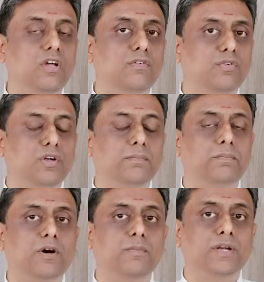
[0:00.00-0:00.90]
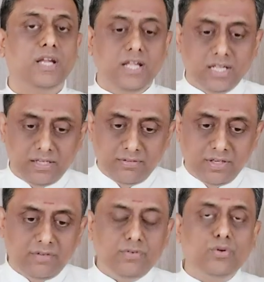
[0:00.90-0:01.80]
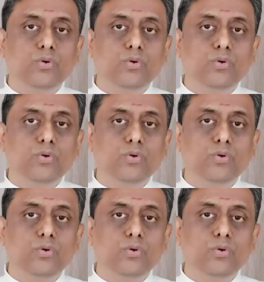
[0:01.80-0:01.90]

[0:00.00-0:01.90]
for empowerment. Even if you